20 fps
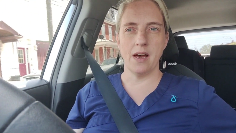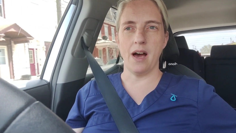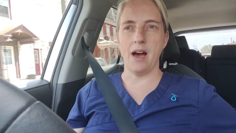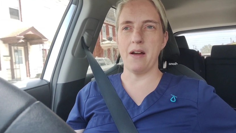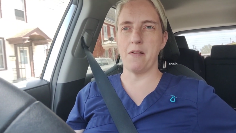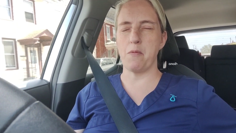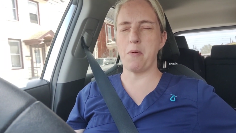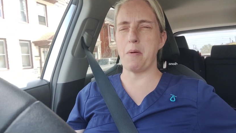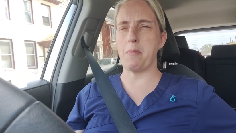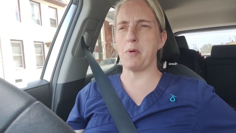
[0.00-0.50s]

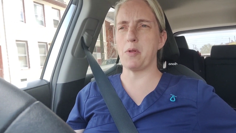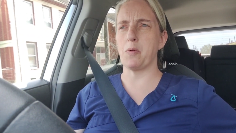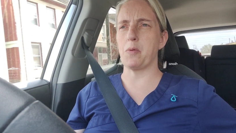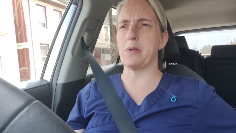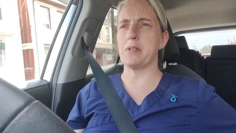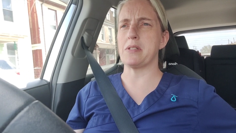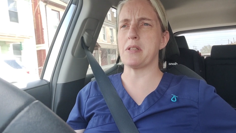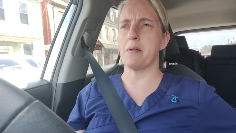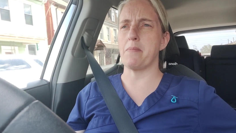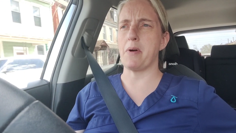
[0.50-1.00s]
I remember the
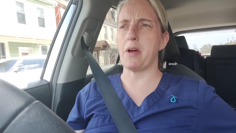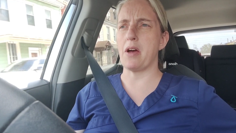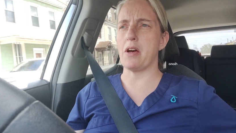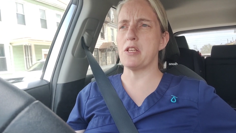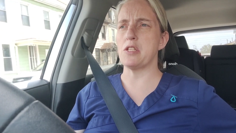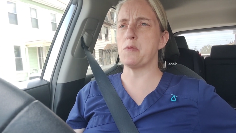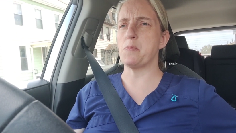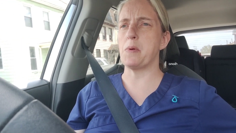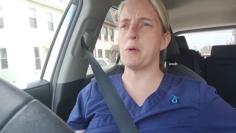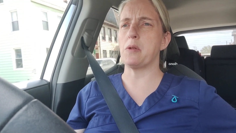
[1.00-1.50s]
one time my
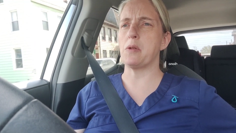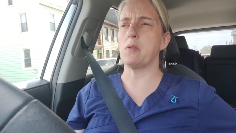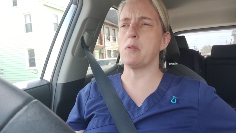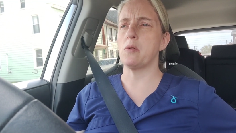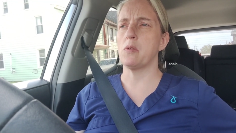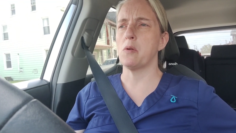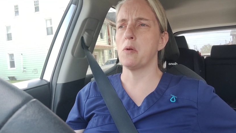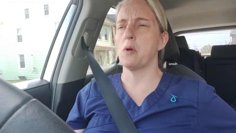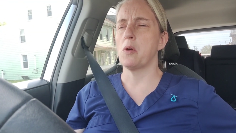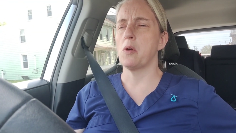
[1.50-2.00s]
husband,